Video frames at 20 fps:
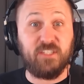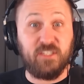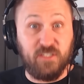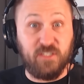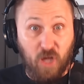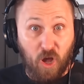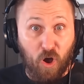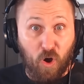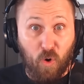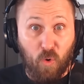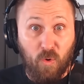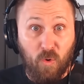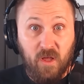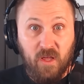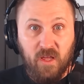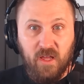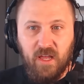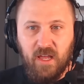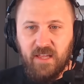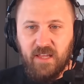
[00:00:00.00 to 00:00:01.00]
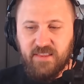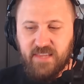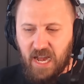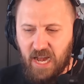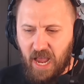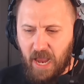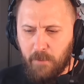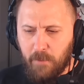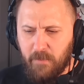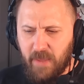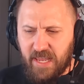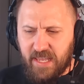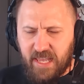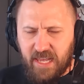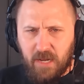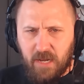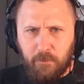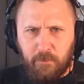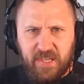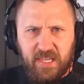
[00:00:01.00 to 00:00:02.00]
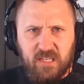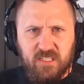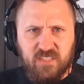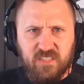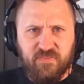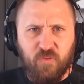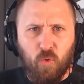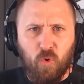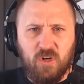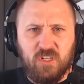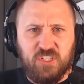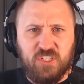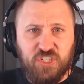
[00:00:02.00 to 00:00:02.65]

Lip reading: so that I may get a PS4